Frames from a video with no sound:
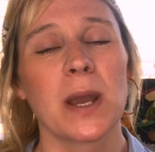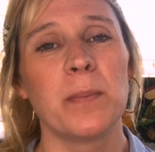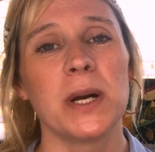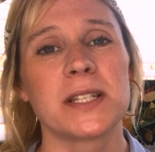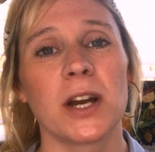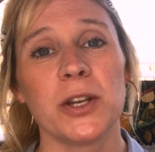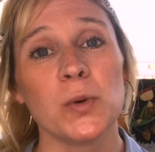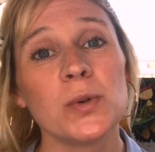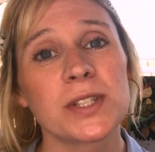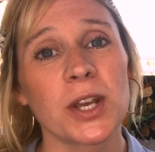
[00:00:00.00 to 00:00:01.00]
but I
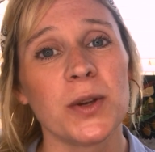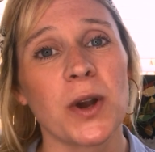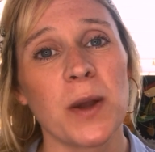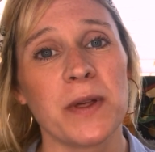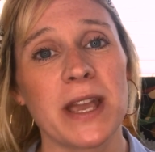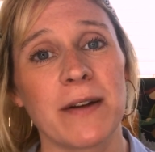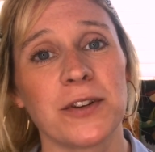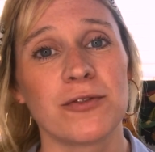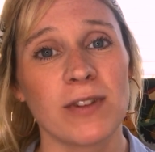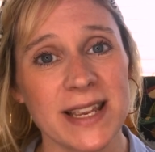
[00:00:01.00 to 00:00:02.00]
also hope that you have a
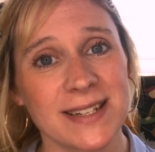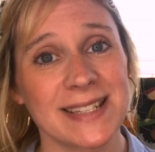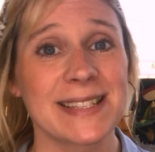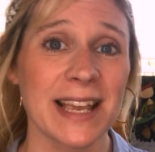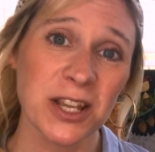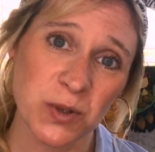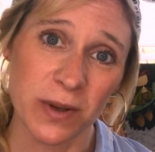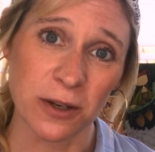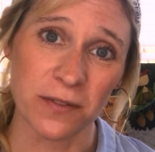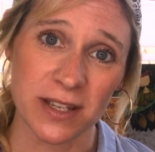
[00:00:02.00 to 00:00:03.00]
great second
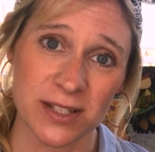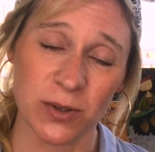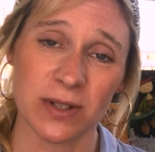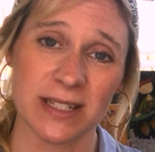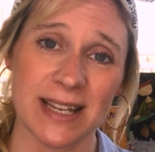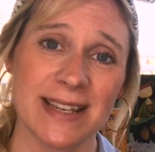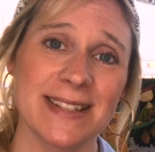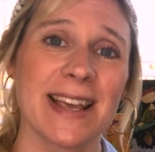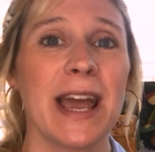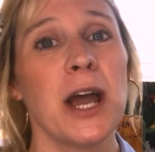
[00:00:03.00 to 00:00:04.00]
week of Easter
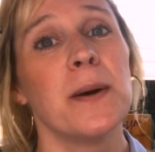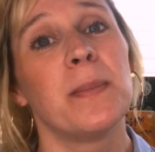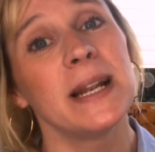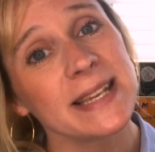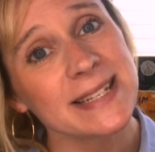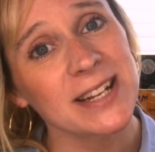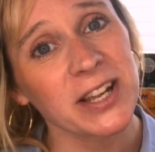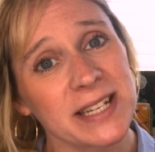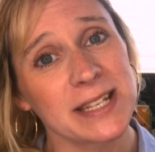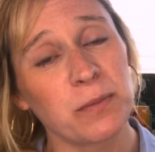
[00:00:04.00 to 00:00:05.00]
holidays. Please,
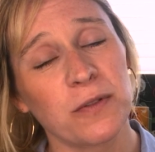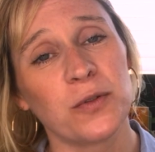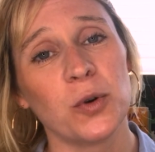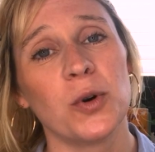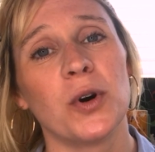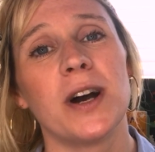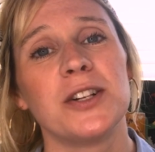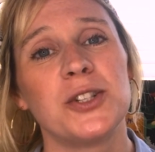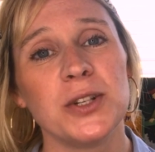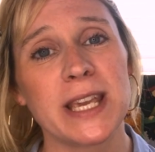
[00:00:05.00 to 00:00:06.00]
I said before,
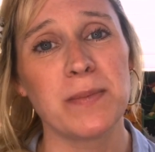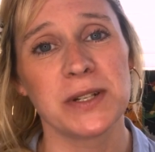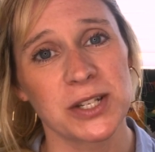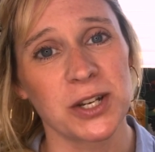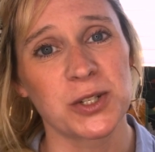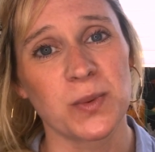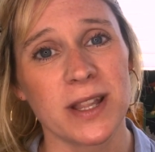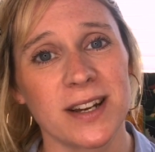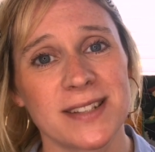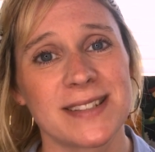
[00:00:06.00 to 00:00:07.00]
do keep in touch with
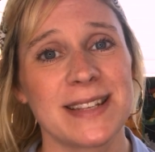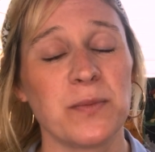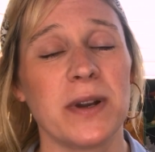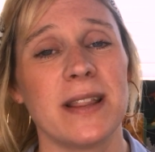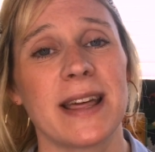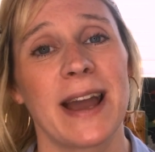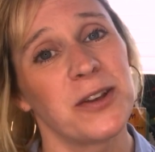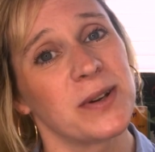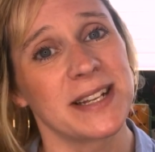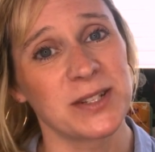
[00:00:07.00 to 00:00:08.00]
us with how
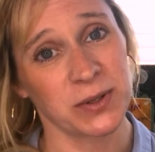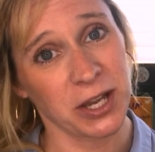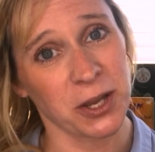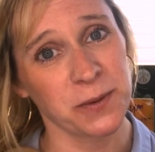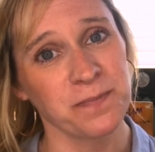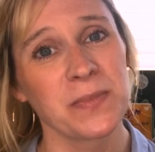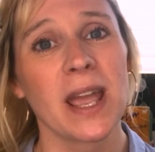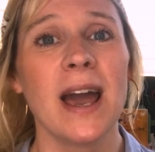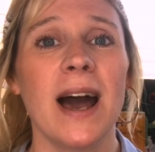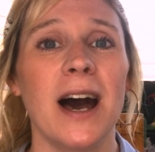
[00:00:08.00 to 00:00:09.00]
you're getting on at home,
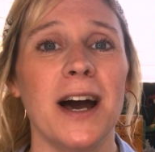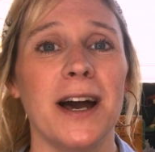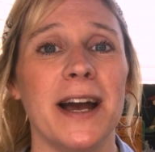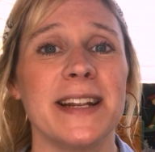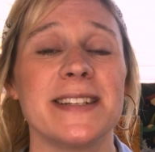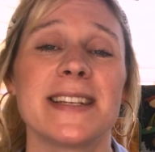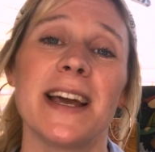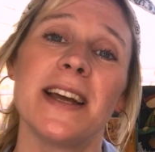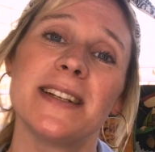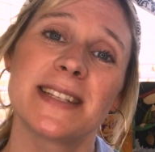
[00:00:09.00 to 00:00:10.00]
and
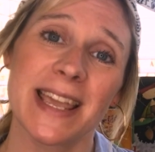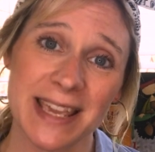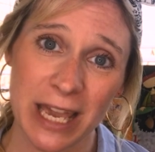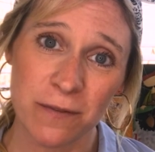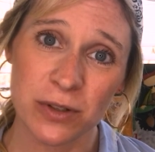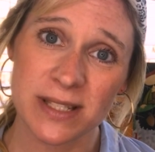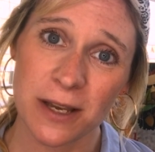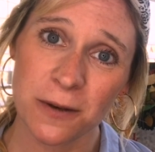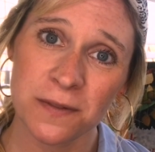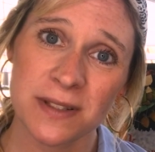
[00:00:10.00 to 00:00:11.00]
take care of
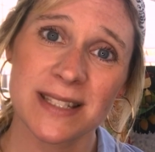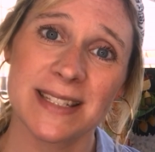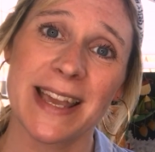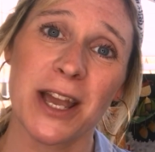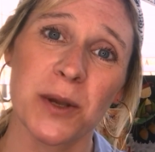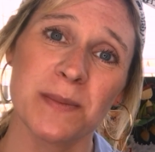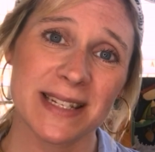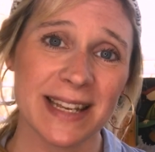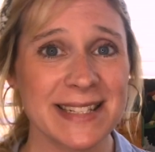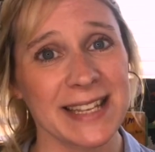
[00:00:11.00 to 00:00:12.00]
yourselves, stay home,
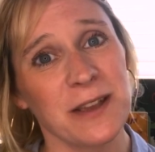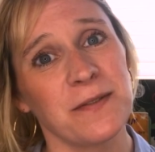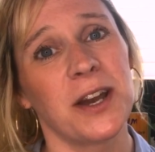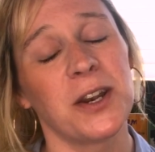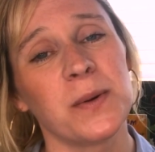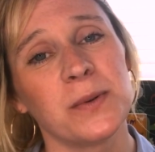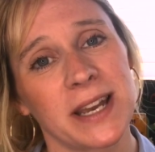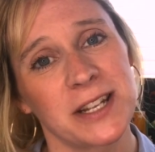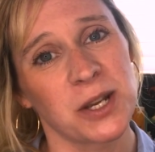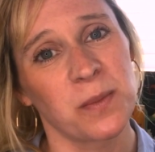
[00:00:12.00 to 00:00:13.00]
stay safe, and I will
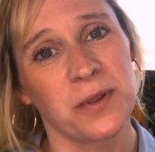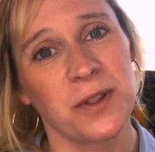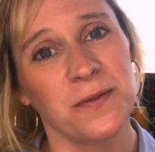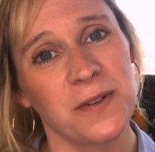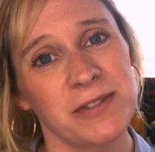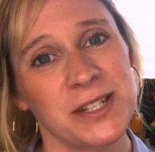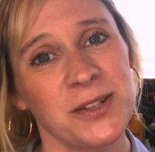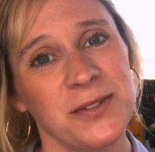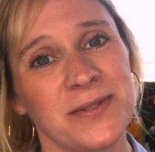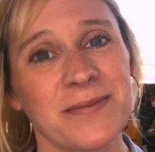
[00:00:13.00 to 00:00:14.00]
catch up with you very
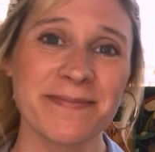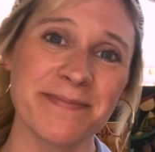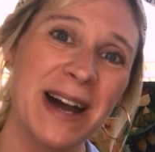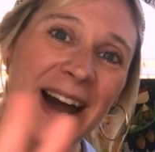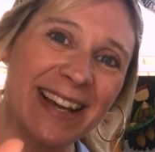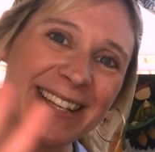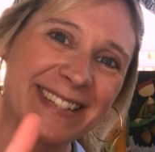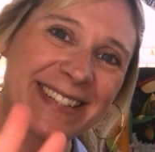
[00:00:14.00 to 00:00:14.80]
soon. Bye!